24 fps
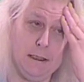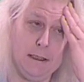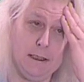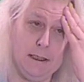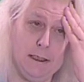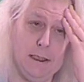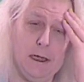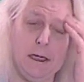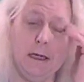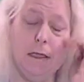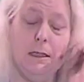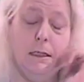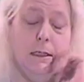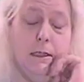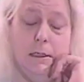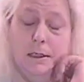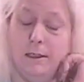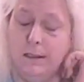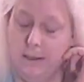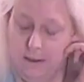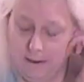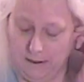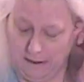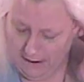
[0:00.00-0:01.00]
the
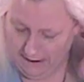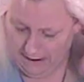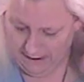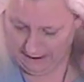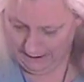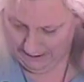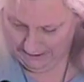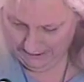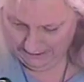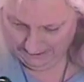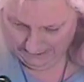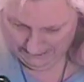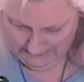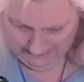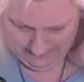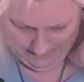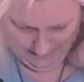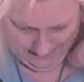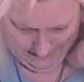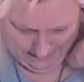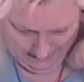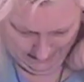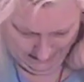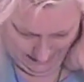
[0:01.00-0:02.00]
sun's going to
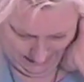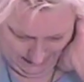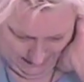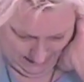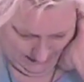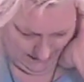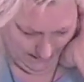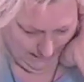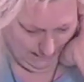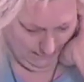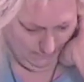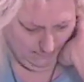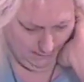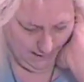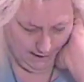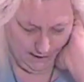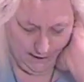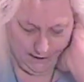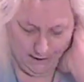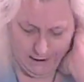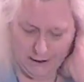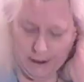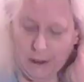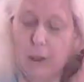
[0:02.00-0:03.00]
get
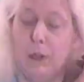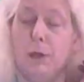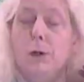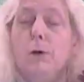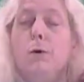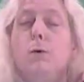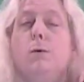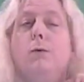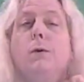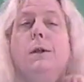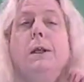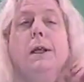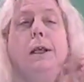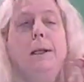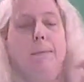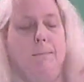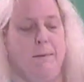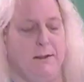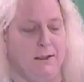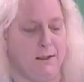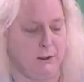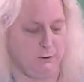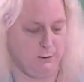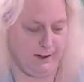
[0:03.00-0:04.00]
ready to creep
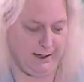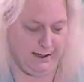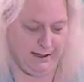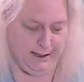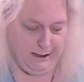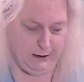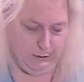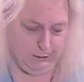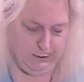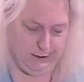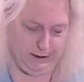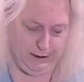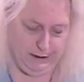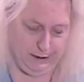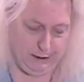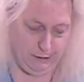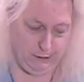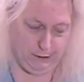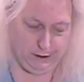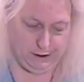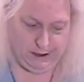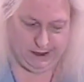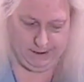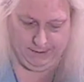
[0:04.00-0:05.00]
its way in the window,
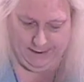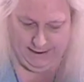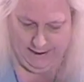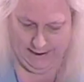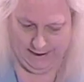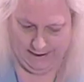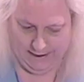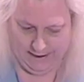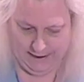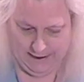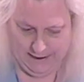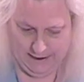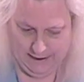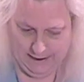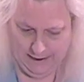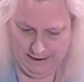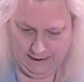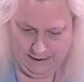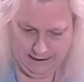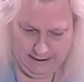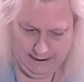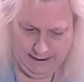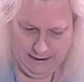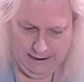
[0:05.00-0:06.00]
which means
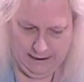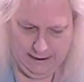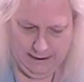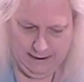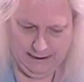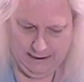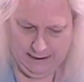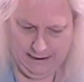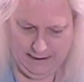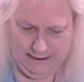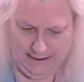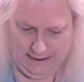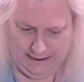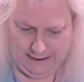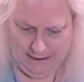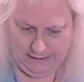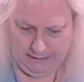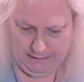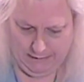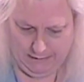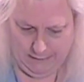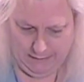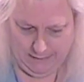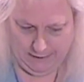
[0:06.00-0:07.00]

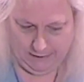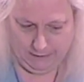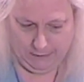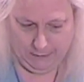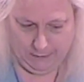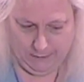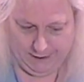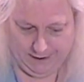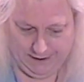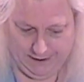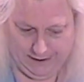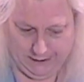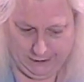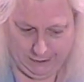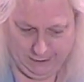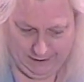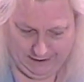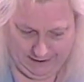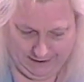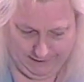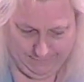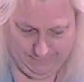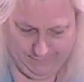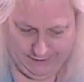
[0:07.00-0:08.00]
that we're going to
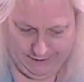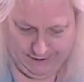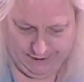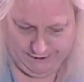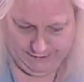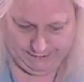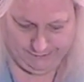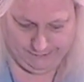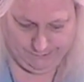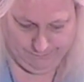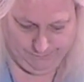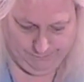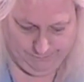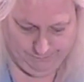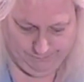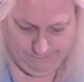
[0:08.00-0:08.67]
have to